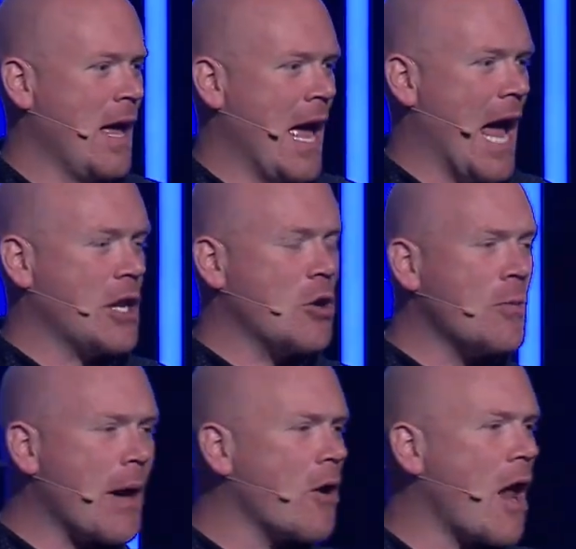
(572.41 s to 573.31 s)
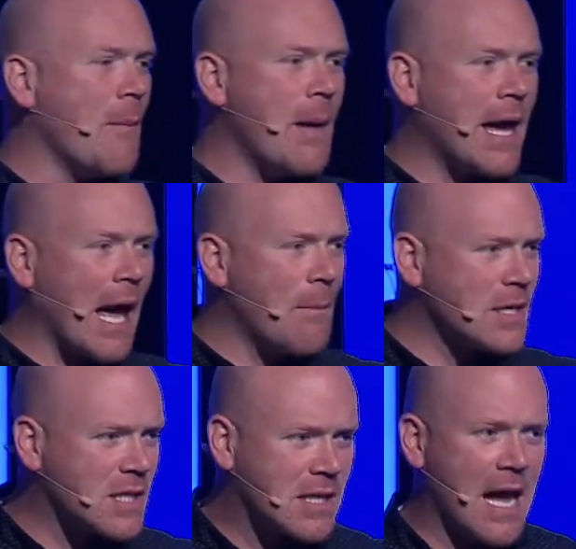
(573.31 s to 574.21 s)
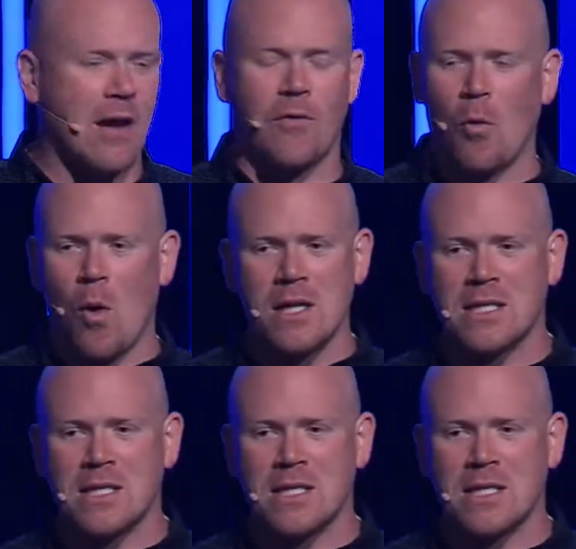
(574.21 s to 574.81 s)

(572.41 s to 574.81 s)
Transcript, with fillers: And you better not make a mistake for one